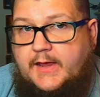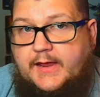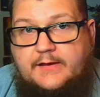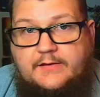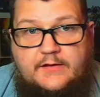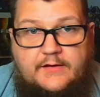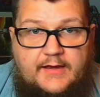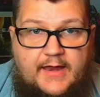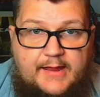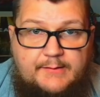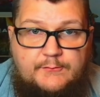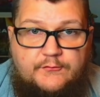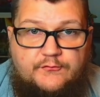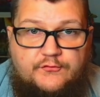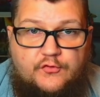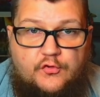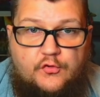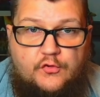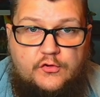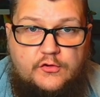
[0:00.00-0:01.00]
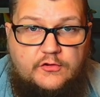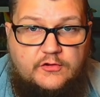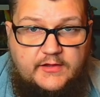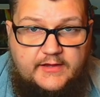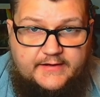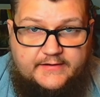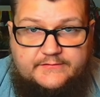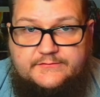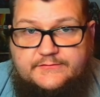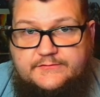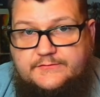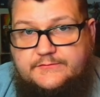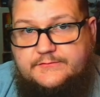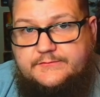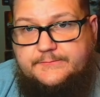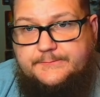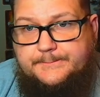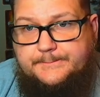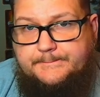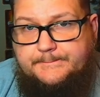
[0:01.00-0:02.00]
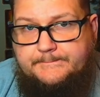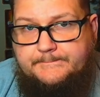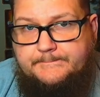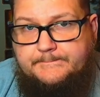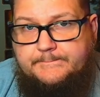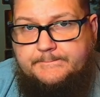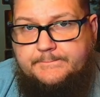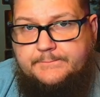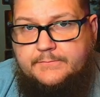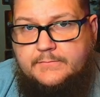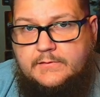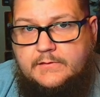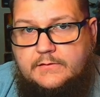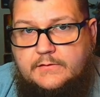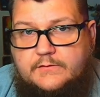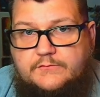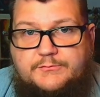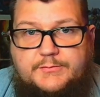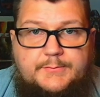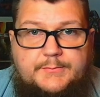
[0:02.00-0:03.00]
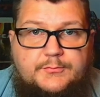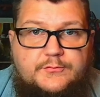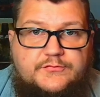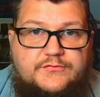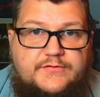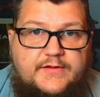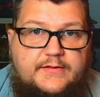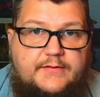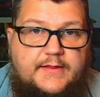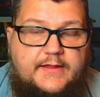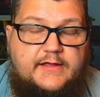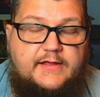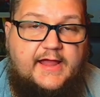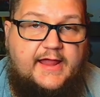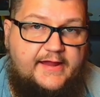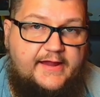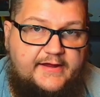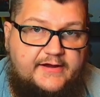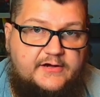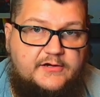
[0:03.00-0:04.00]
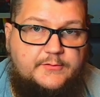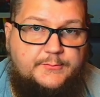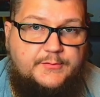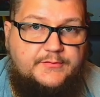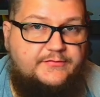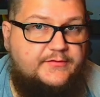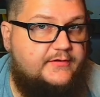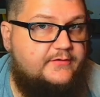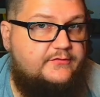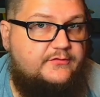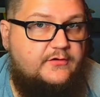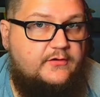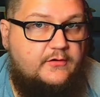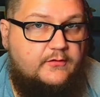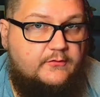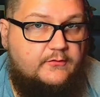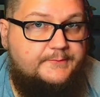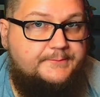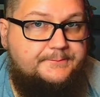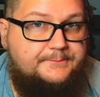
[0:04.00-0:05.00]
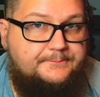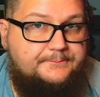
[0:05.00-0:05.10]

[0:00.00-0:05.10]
in the name of clicks. These people say they care, but they don't.